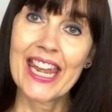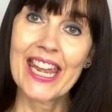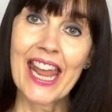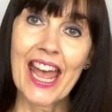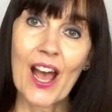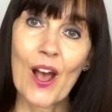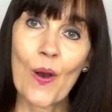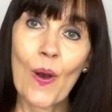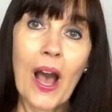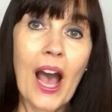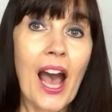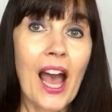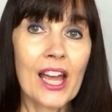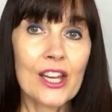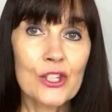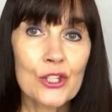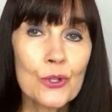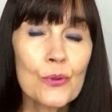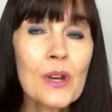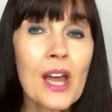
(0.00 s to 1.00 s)
Now,
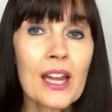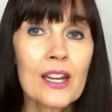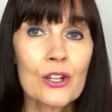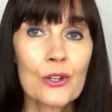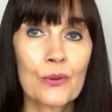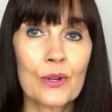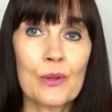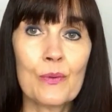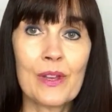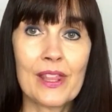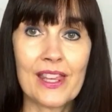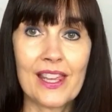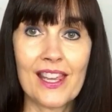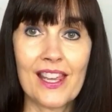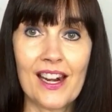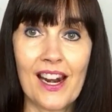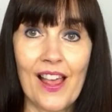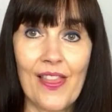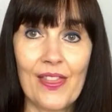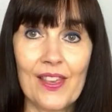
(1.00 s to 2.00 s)
I do not agree with
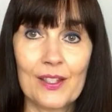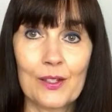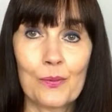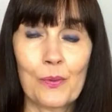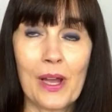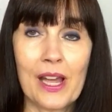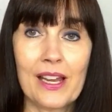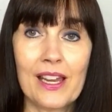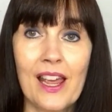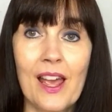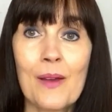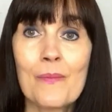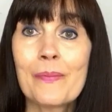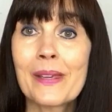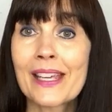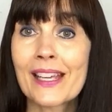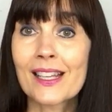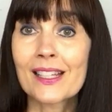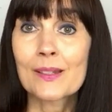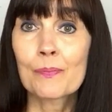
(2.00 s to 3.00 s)
Ian on this one
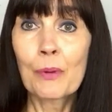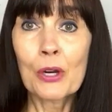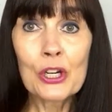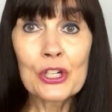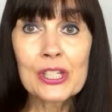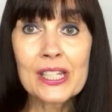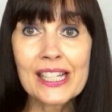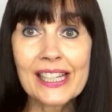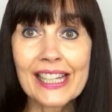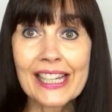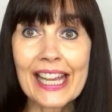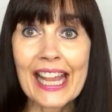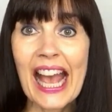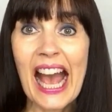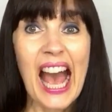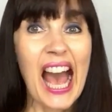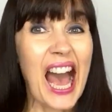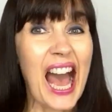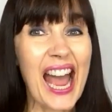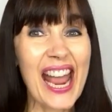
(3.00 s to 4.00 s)
because personally,
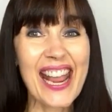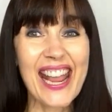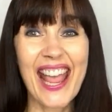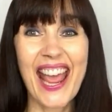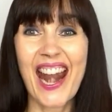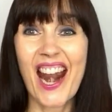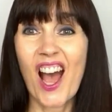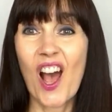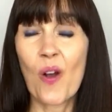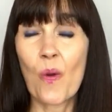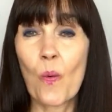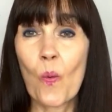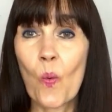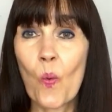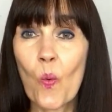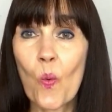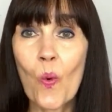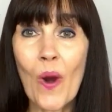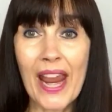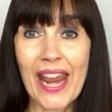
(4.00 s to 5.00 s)
I cannot
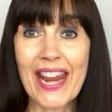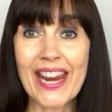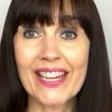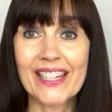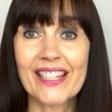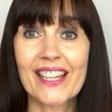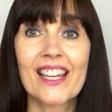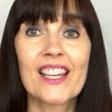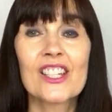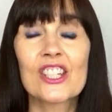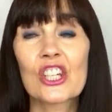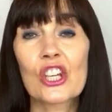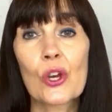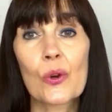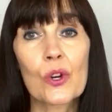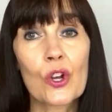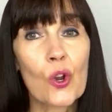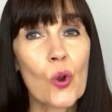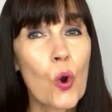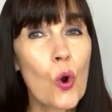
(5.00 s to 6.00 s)
wait to
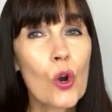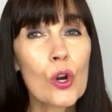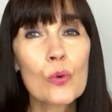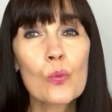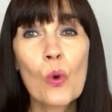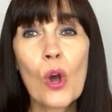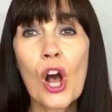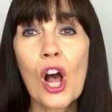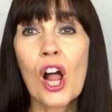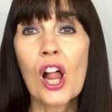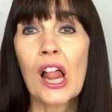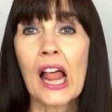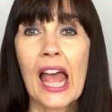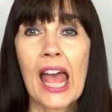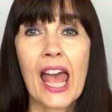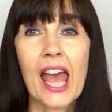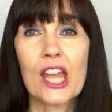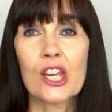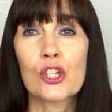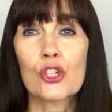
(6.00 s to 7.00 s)
go to Cornwall
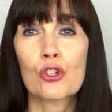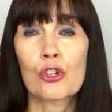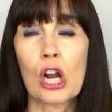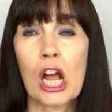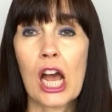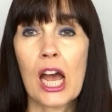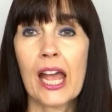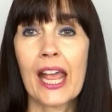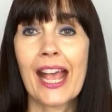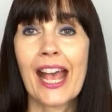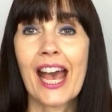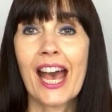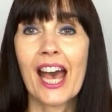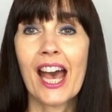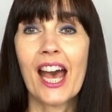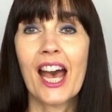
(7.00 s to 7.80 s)
and try